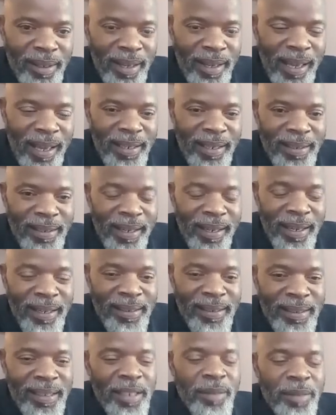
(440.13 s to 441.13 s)
And I
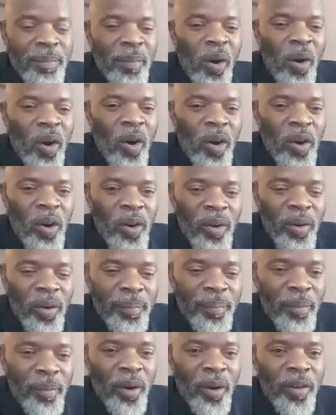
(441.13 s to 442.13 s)
did more
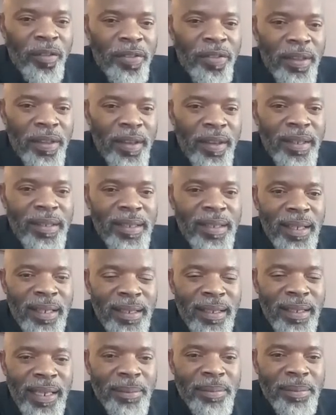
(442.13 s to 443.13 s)
of theater
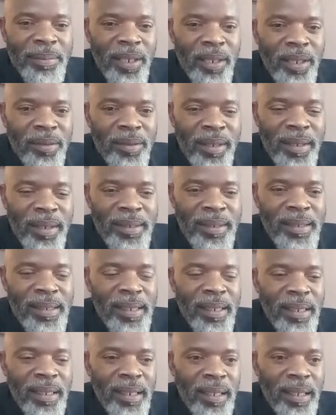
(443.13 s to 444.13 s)
in Cape Town
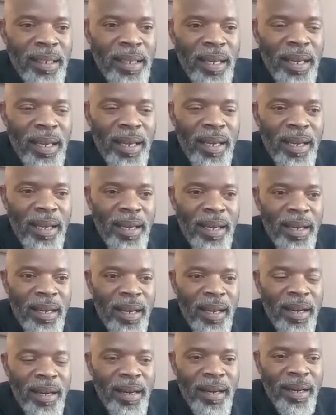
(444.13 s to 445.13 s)
until
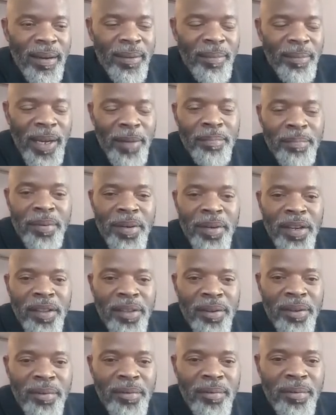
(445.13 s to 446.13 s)
my
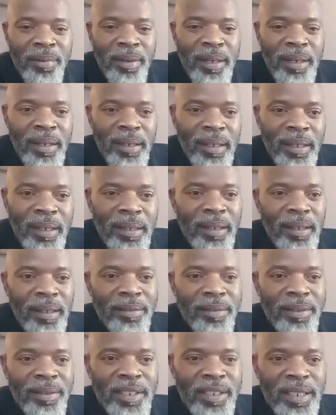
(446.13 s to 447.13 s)
breakthrough in
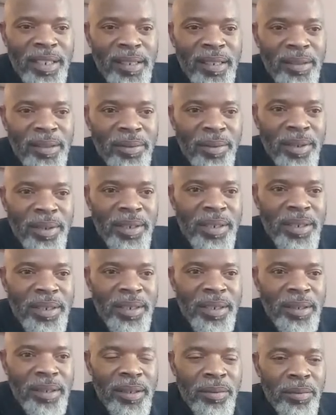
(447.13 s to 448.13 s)
television,
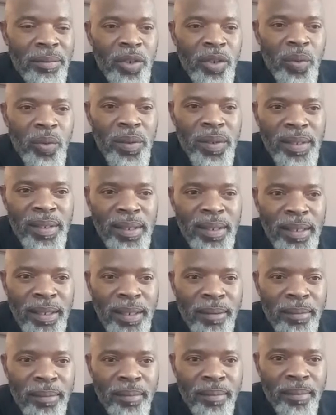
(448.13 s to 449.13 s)
which was
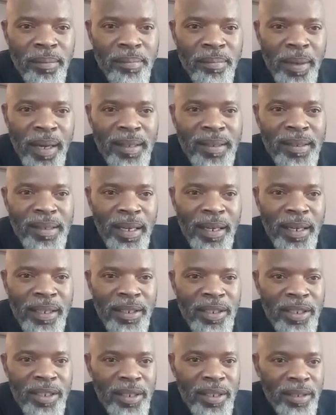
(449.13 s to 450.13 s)
Backstage.